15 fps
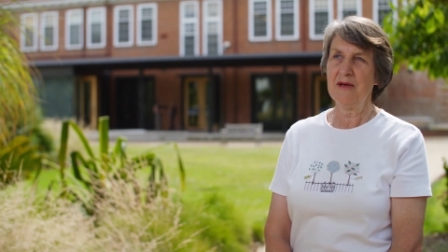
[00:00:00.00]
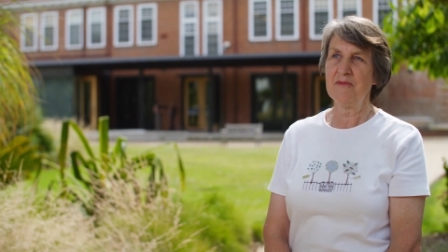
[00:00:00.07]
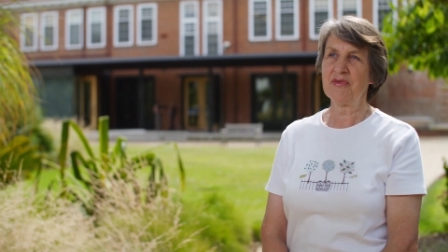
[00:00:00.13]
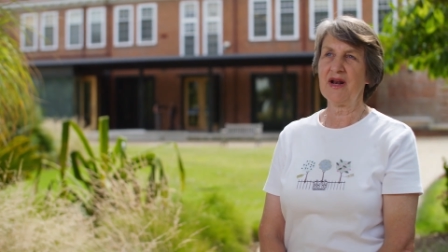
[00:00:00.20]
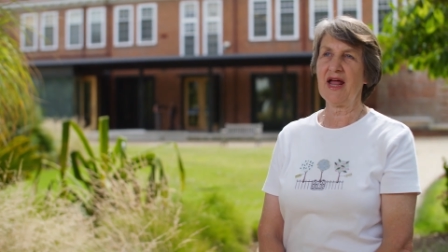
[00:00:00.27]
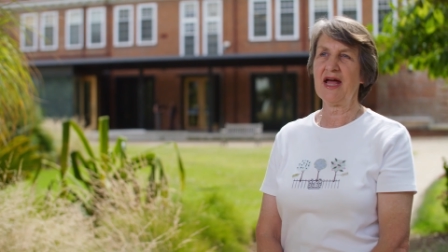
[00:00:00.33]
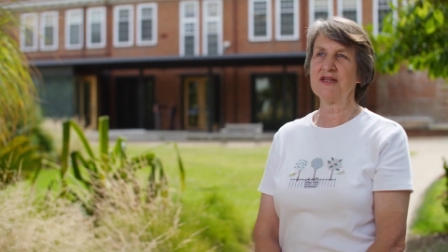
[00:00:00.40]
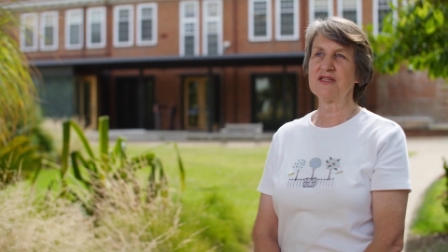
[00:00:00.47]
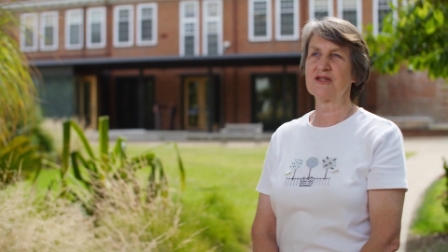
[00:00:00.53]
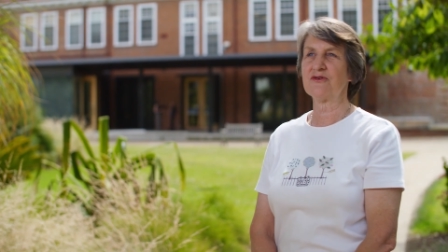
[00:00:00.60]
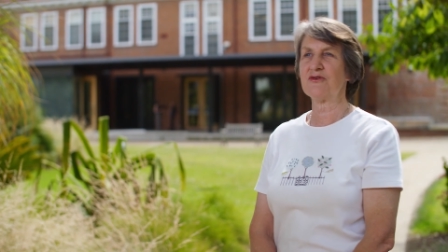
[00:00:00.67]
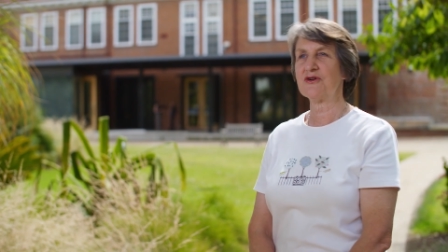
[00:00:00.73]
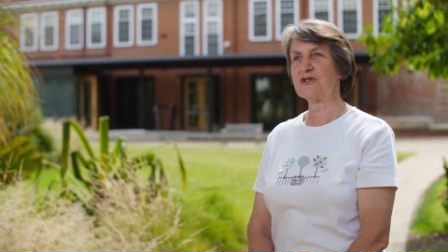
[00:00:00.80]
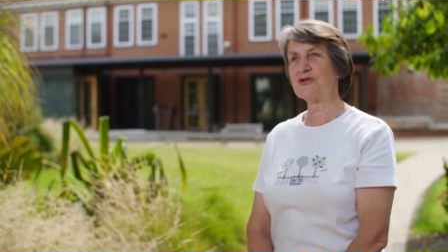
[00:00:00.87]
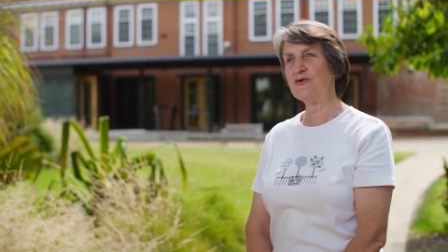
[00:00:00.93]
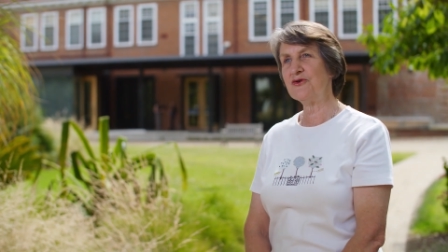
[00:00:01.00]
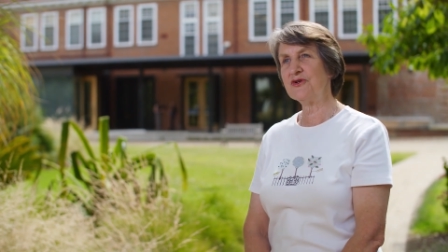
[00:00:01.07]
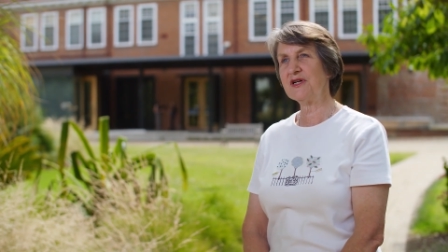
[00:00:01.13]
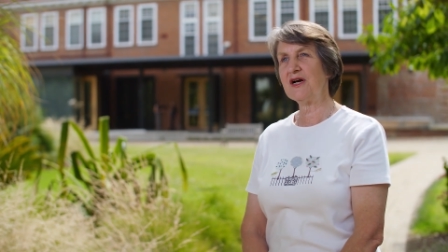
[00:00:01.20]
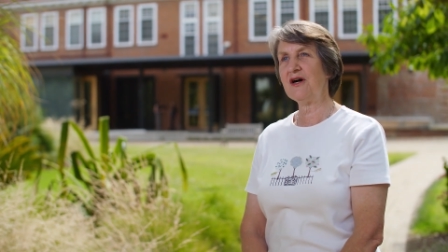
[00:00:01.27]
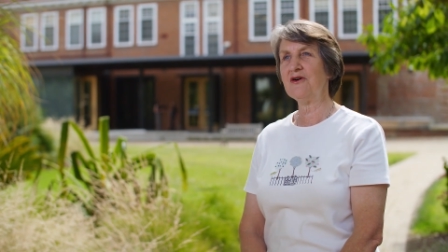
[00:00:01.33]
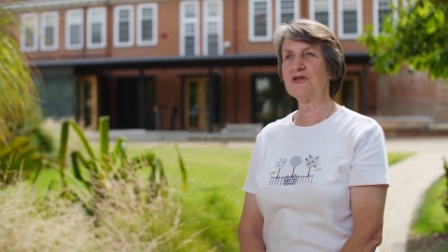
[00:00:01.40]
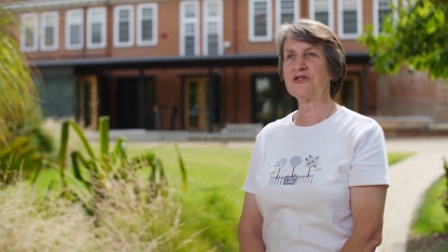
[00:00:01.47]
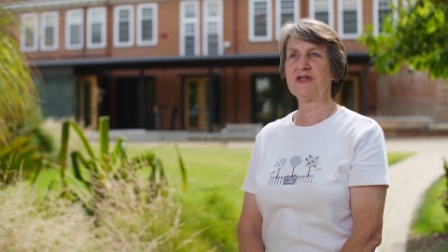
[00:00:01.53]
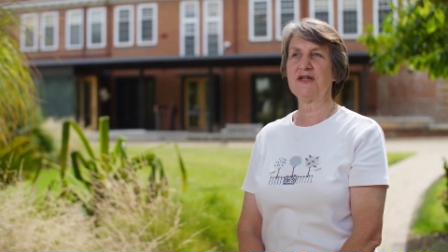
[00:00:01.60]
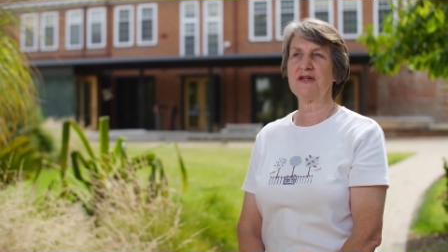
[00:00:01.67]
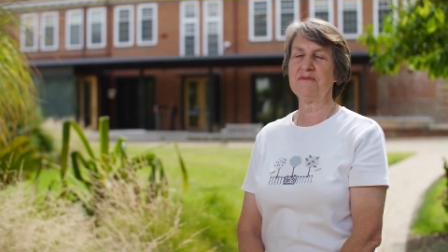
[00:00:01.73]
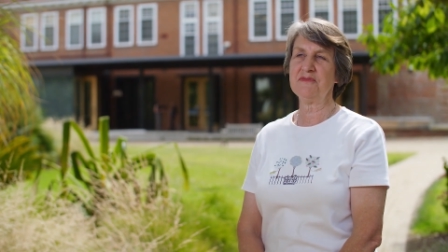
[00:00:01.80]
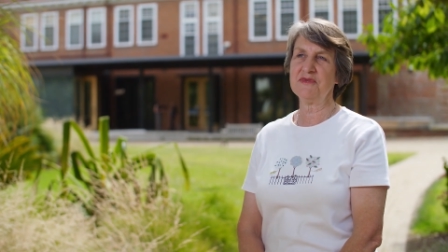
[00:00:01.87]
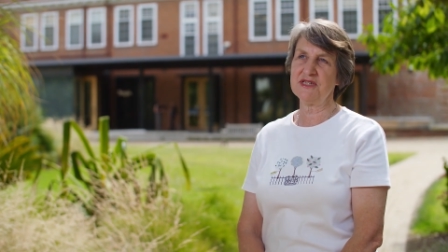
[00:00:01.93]
plants, across
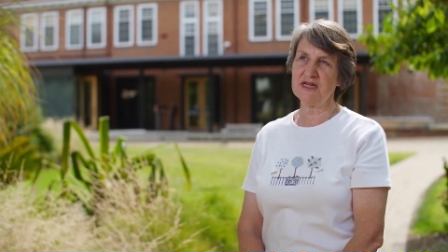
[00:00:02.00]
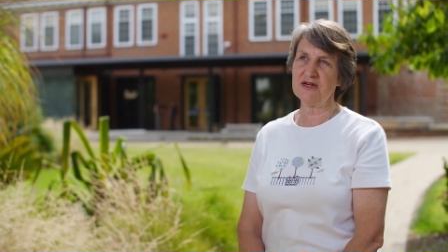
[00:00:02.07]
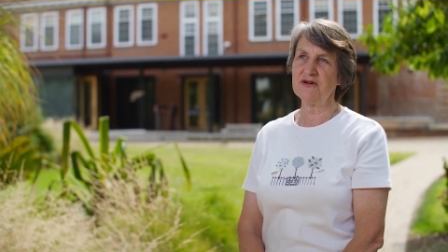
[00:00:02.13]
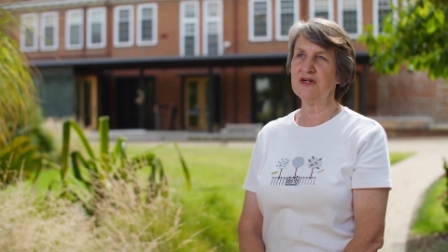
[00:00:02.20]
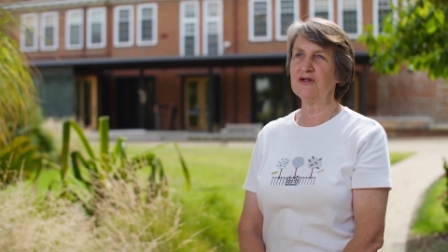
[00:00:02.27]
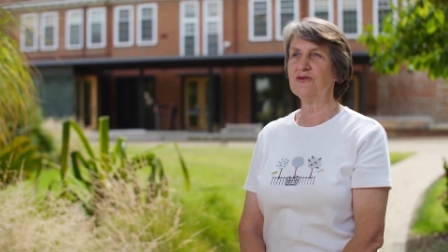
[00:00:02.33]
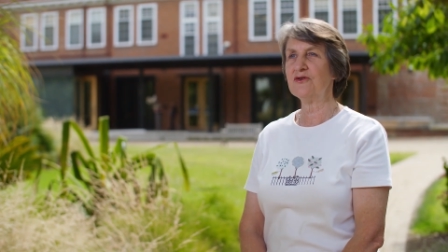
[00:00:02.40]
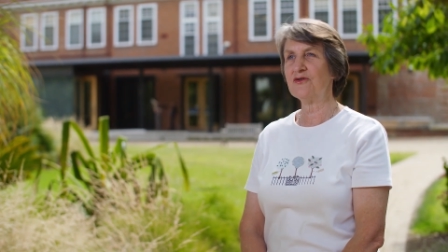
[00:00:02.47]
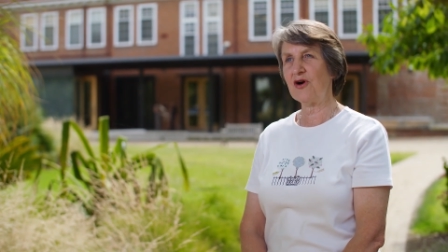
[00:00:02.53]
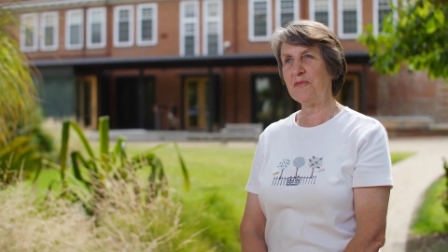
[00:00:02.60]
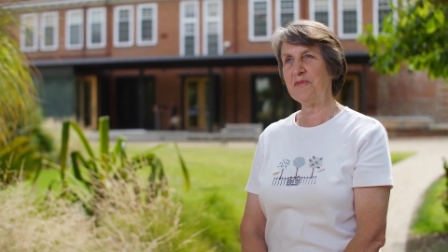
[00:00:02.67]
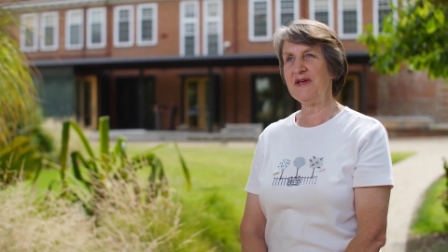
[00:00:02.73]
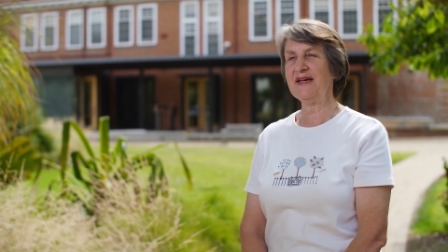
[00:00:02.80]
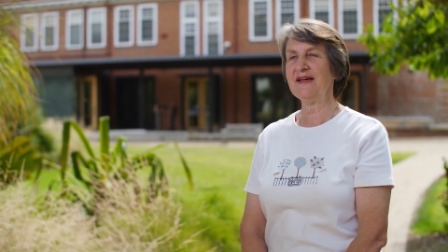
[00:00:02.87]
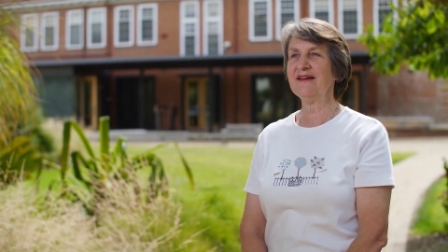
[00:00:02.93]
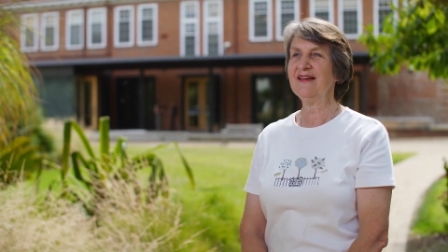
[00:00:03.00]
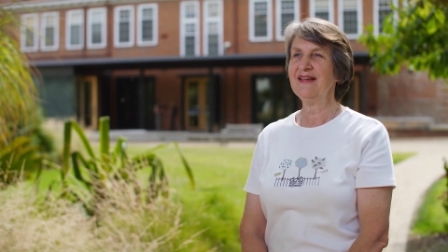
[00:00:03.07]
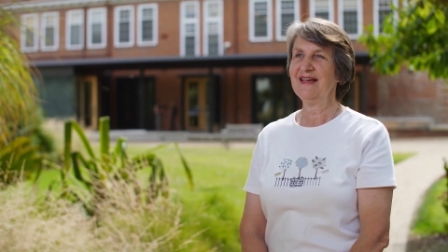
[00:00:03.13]
horticulture, cereal, crop cropping,